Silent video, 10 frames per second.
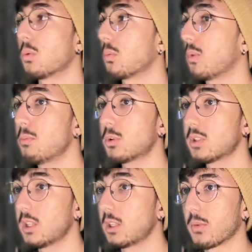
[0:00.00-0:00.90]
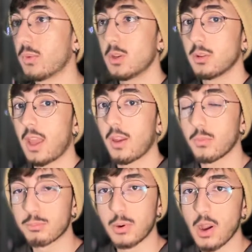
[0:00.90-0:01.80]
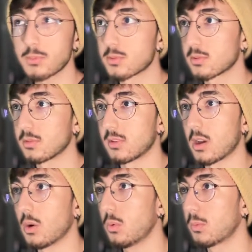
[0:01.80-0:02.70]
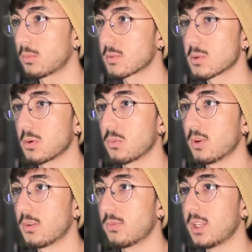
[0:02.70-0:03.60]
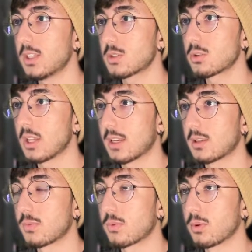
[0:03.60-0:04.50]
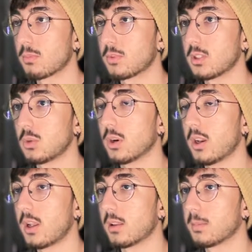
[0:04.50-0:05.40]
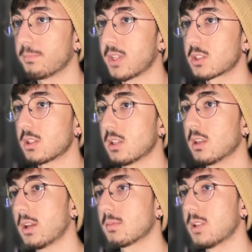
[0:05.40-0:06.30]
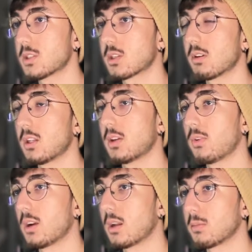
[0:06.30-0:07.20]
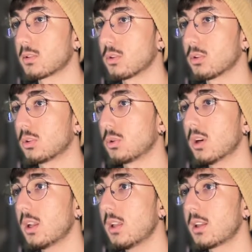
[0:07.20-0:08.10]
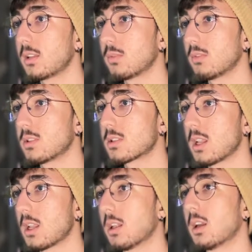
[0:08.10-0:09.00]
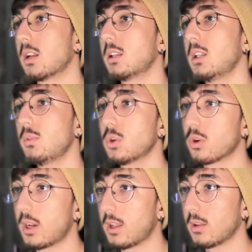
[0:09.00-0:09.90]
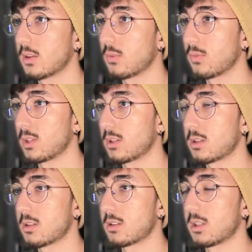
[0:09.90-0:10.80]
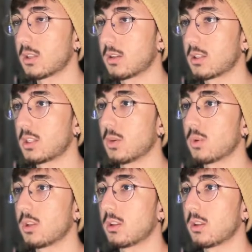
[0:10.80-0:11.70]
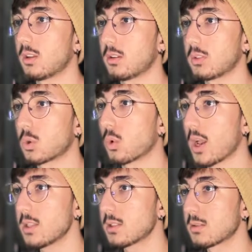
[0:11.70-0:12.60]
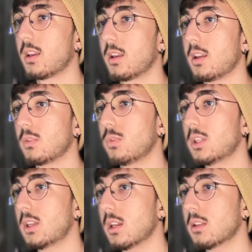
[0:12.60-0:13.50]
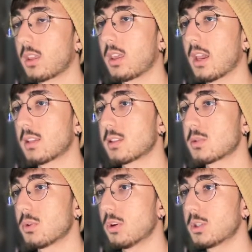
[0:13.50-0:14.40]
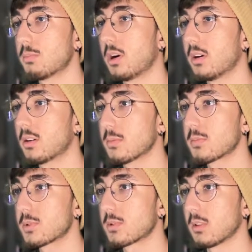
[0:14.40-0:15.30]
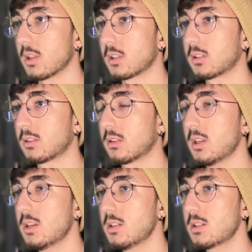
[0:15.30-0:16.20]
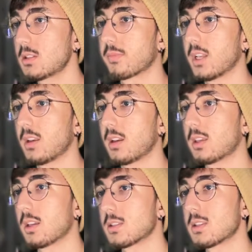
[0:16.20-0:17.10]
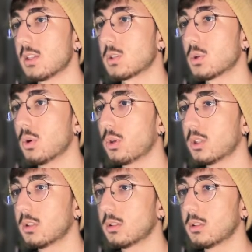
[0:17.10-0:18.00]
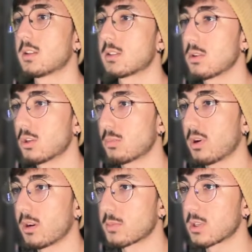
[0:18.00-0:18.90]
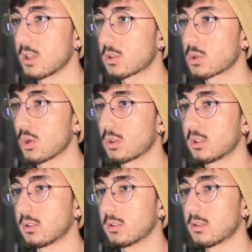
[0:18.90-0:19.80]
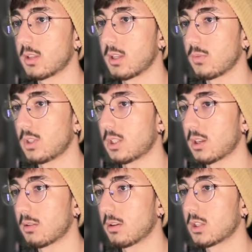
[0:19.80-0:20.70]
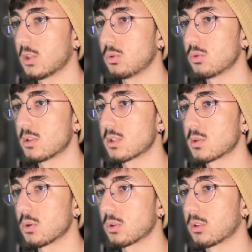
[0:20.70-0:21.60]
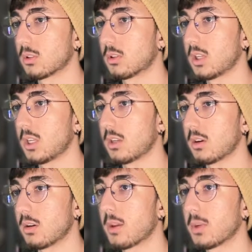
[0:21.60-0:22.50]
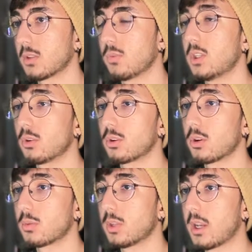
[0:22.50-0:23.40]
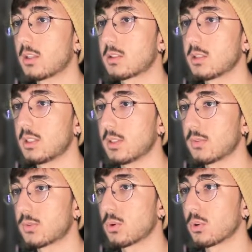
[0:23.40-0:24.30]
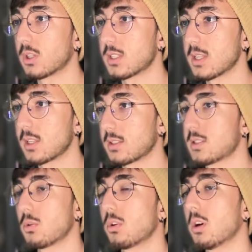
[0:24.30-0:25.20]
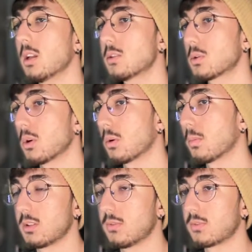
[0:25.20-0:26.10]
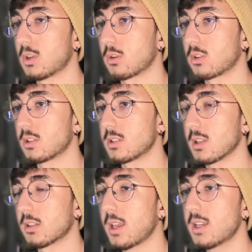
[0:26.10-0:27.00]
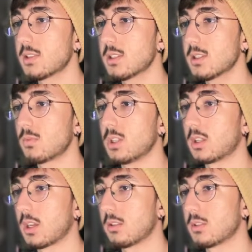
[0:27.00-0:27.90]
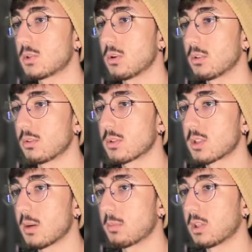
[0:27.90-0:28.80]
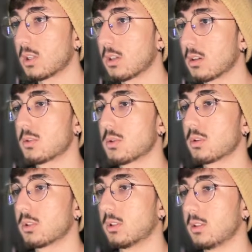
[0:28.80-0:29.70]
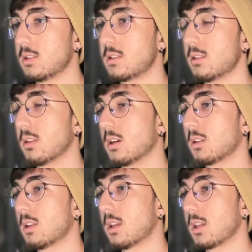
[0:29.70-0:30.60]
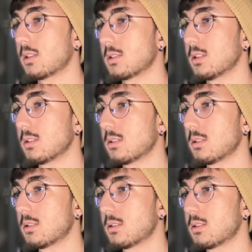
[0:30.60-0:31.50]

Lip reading: One more thing, we don't have props now, so we need to get it from the URL. Actually, let's create a variable called URL and we will say new URL with the given in the request, and we can get search params like this, and I can say token, search params get token, and we can use this token here. But we don't know that if token is exist or not. So if token is not exist, we can return something here. Token is not existed.